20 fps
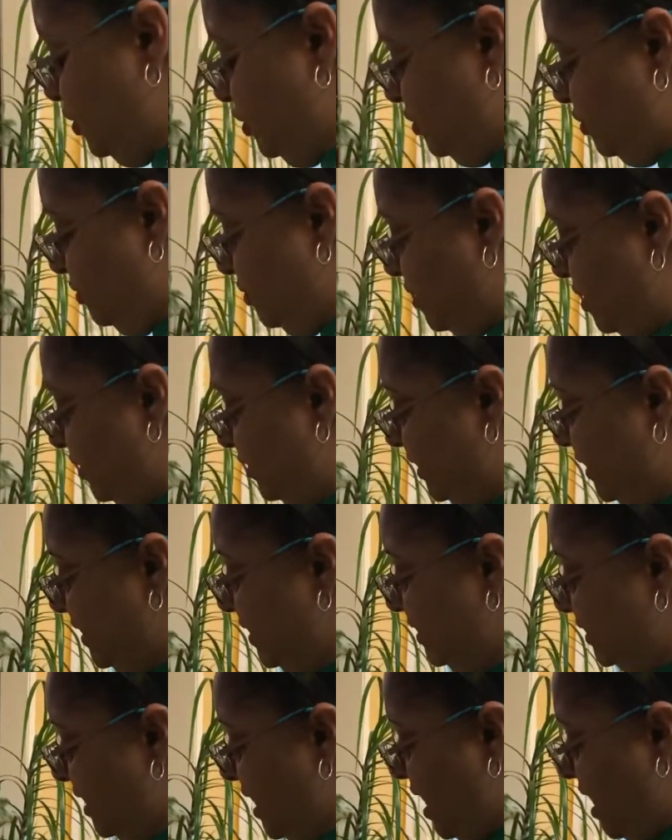to do all
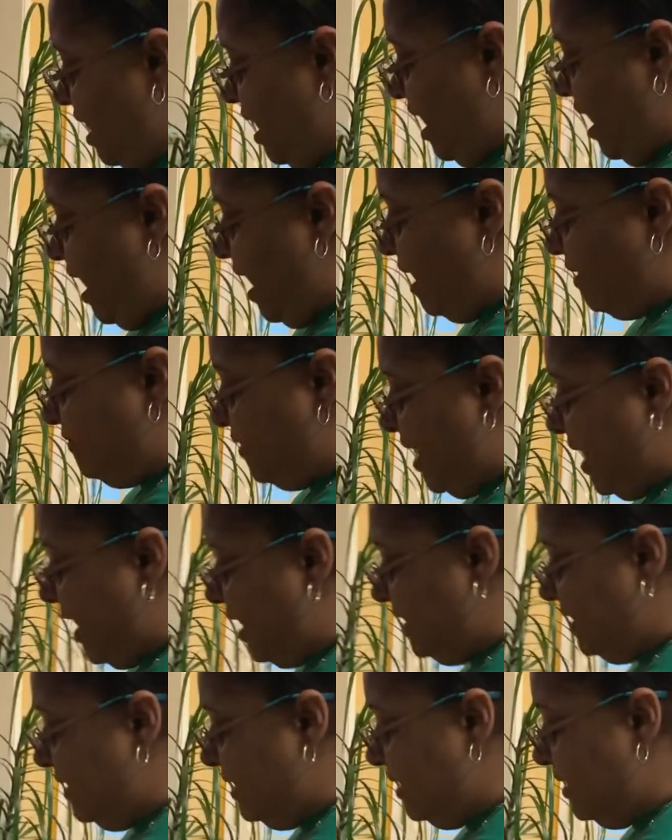this. I've
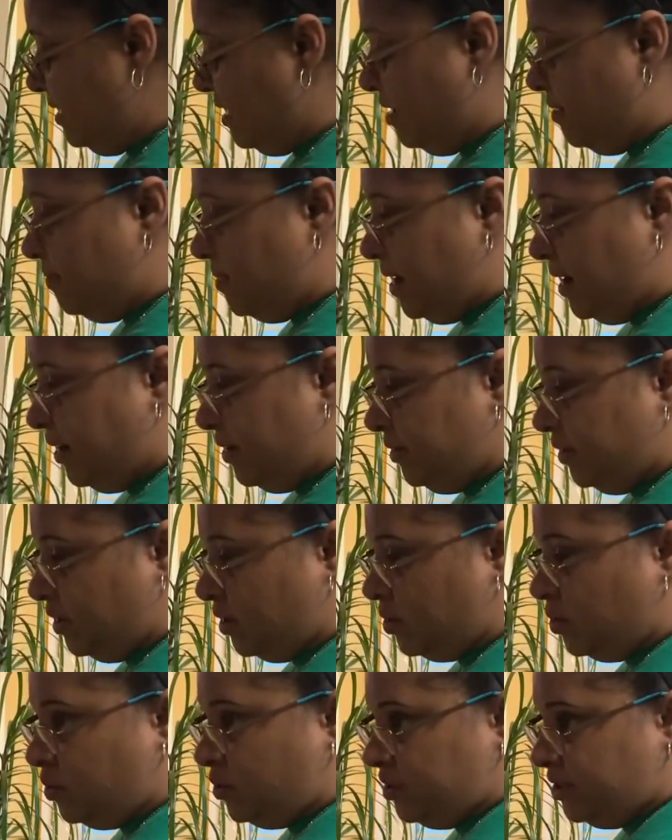added about a
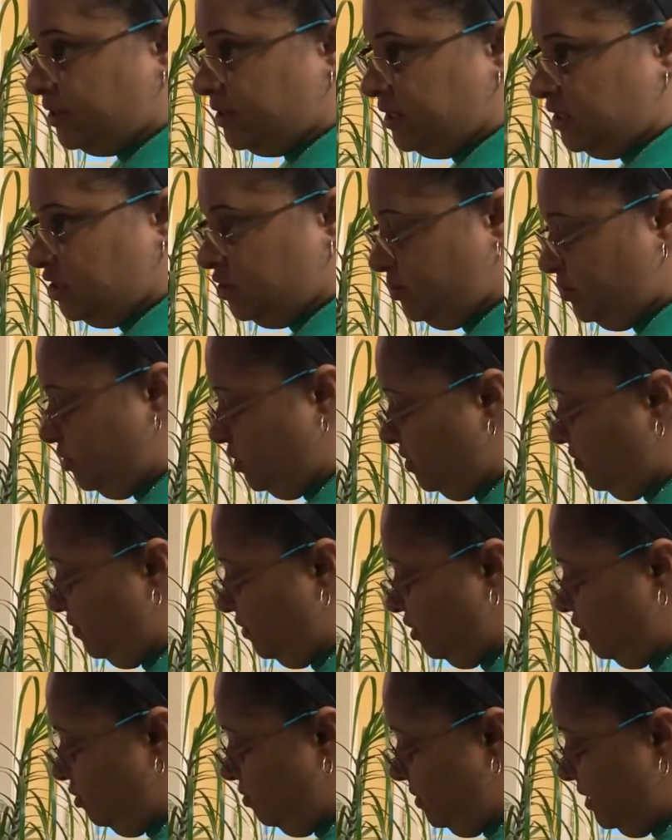1/4 teaspoon
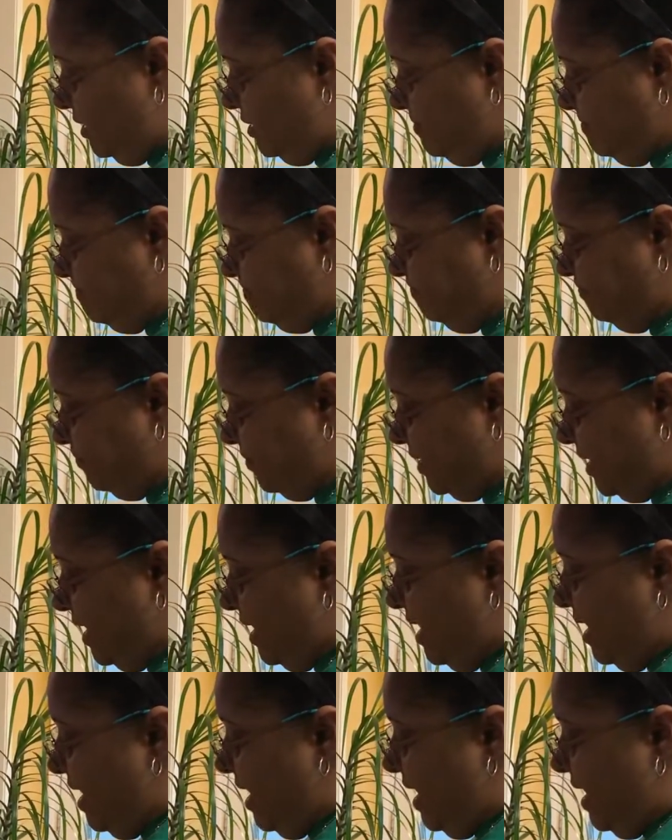of cumin
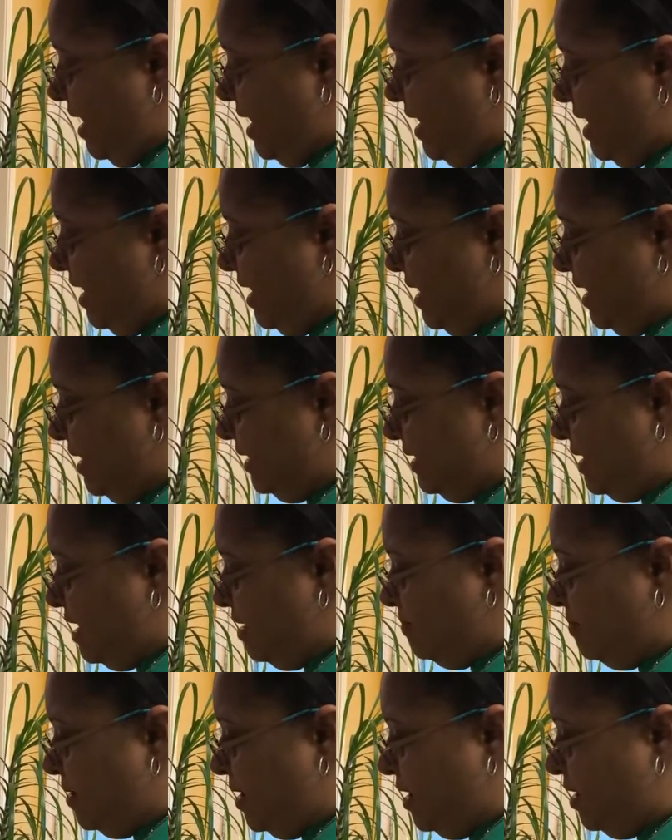and
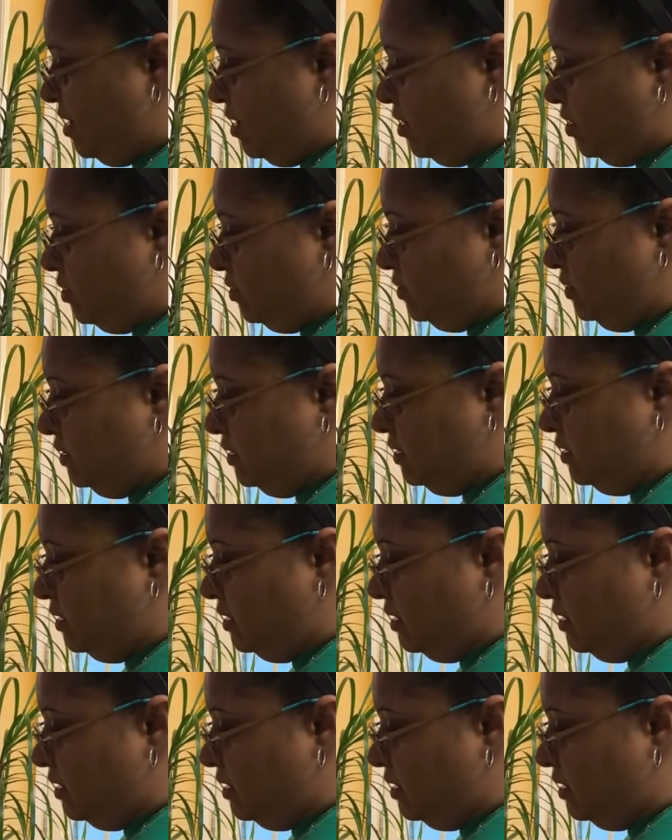about